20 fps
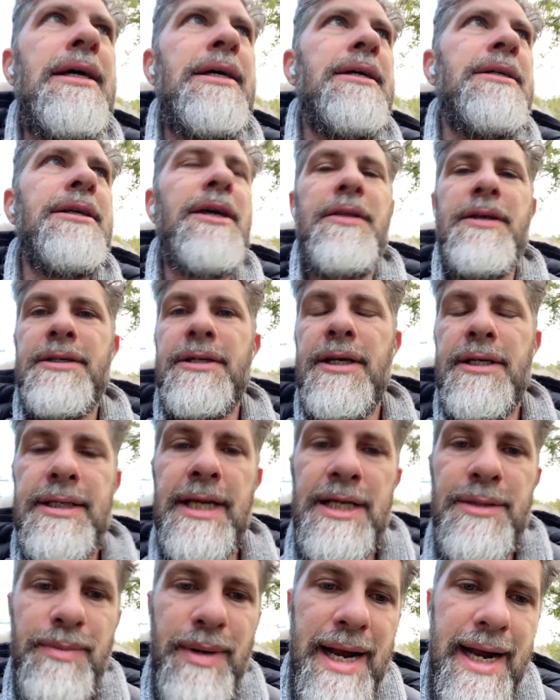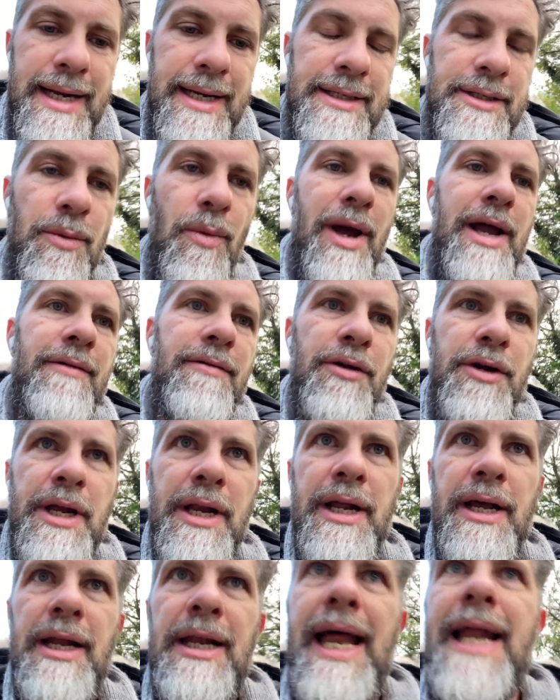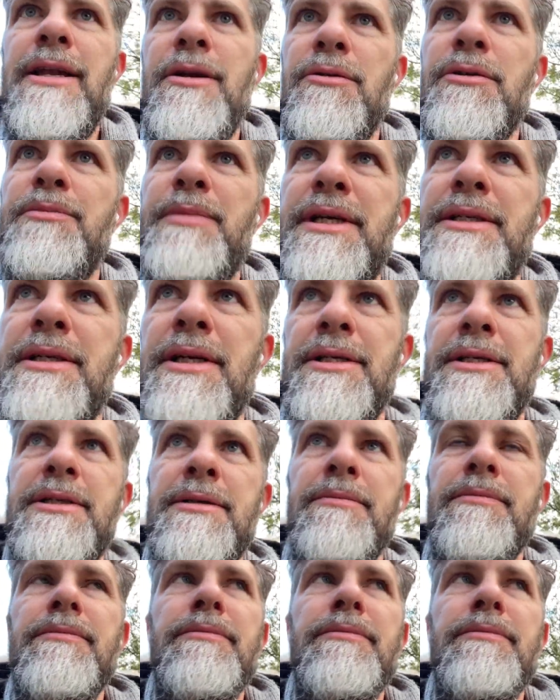So the success plan is a way of looking at a landlord's business